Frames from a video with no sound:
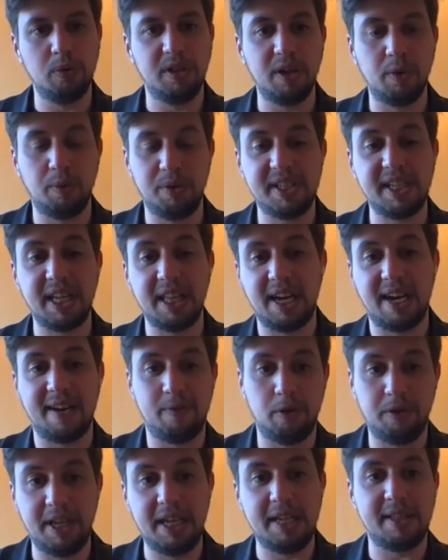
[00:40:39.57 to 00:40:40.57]
de-risk and have
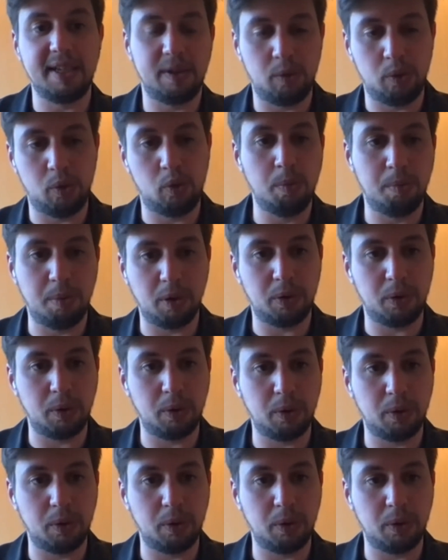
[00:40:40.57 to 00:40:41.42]
the data to support